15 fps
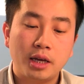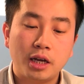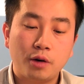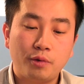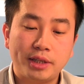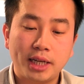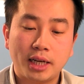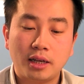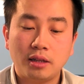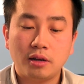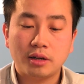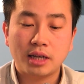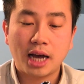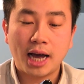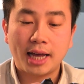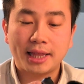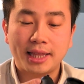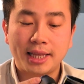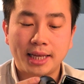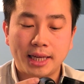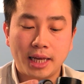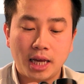If we take a look at
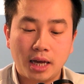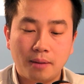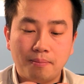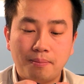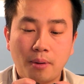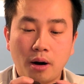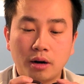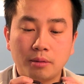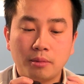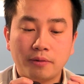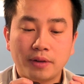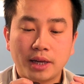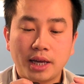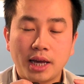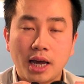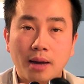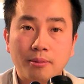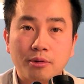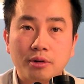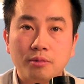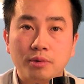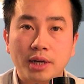the bottom of the
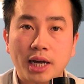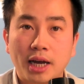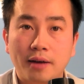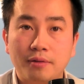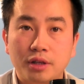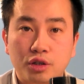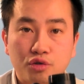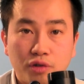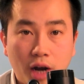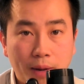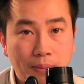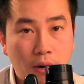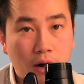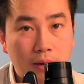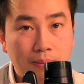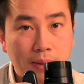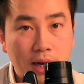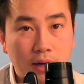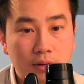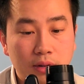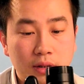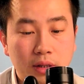camera, we have the tripod
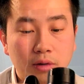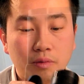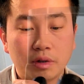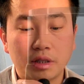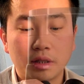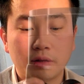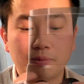mount, which is